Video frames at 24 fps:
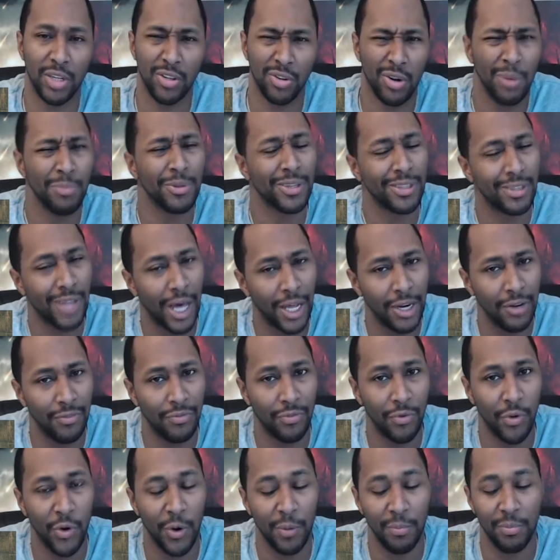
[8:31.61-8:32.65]
So I'm excited
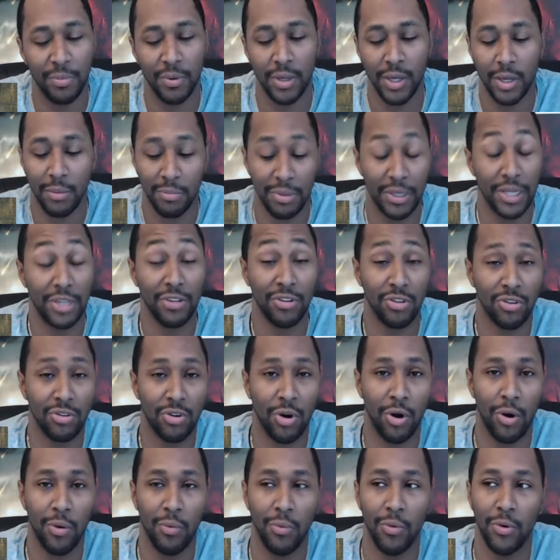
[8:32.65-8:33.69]
for it because it's
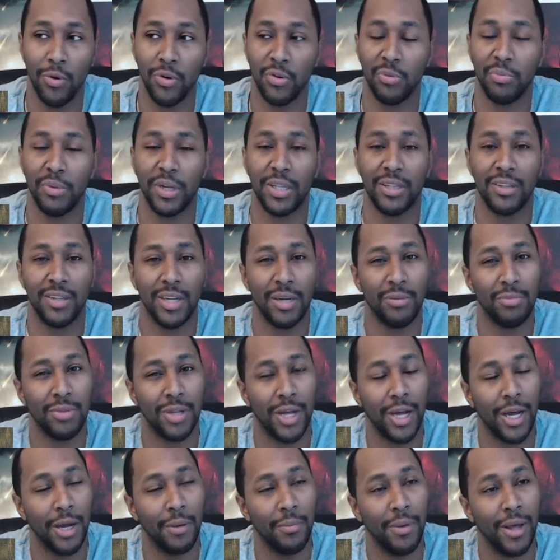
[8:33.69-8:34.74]
Star Wars, but at the same
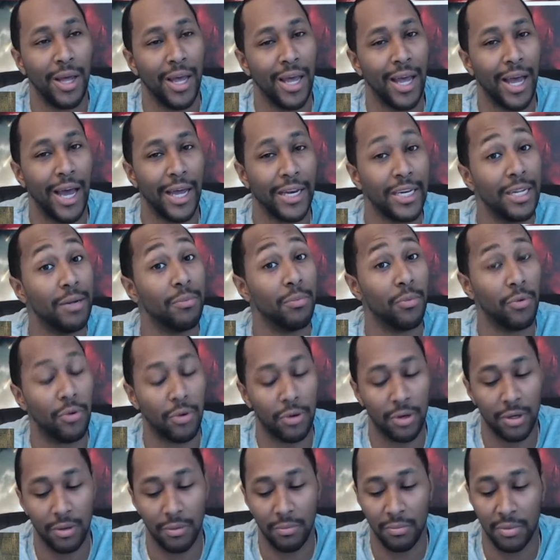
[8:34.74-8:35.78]
time, I need
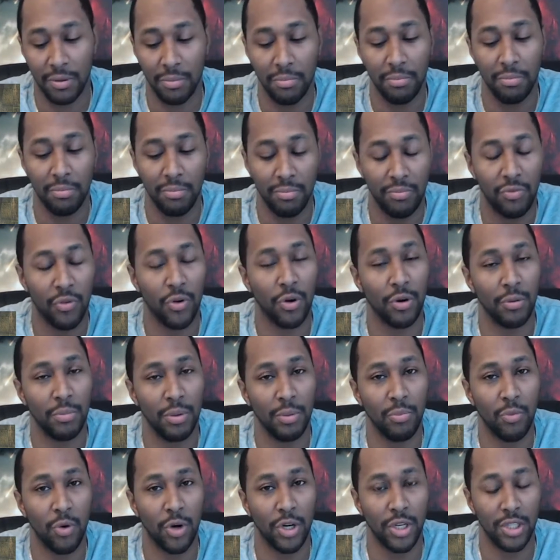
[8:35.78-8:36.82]
more for it to be
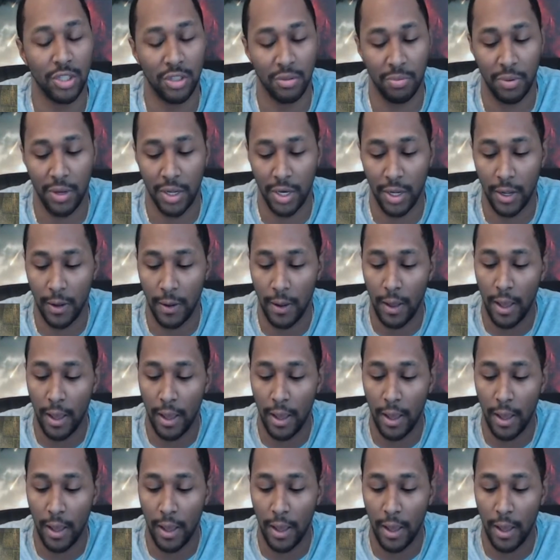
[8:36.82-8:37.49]
more anticipated.